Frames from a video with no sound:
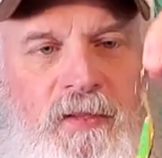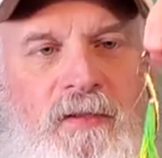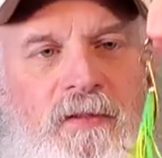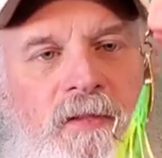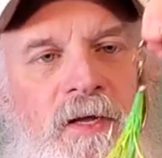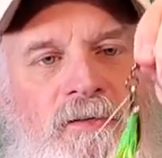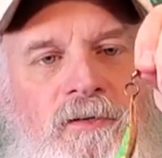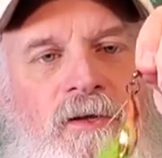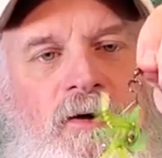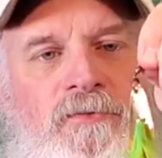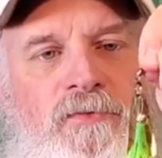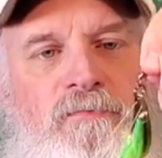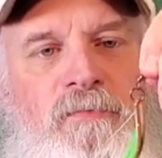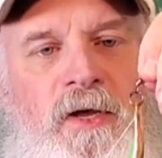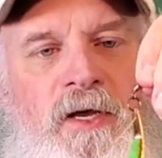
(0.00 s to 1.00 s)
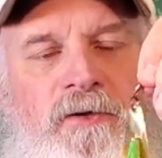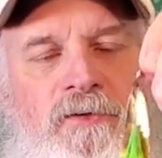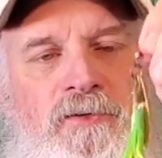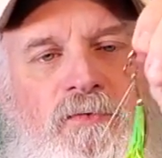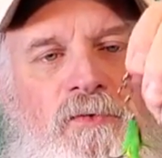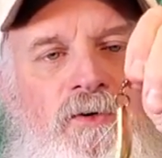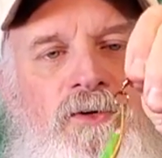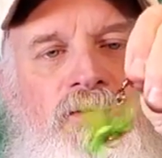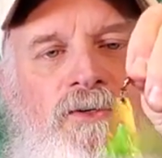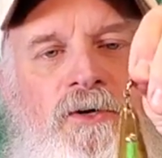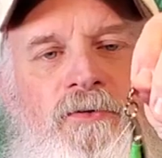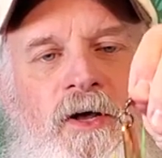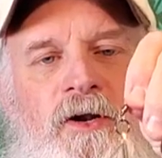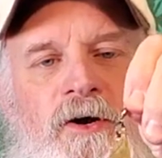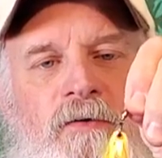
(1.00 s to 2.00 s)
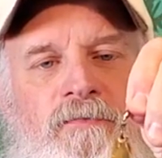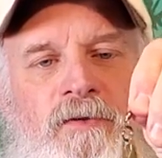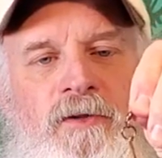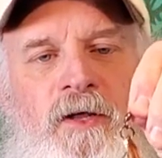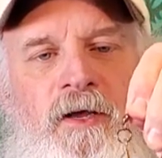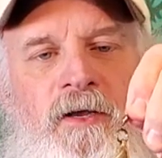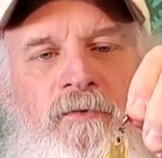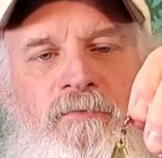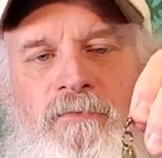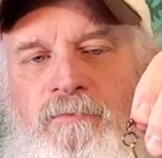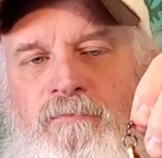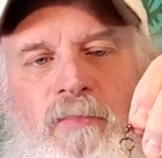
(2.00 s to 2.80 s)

that's an awesome bait. Just wanted to show that off today.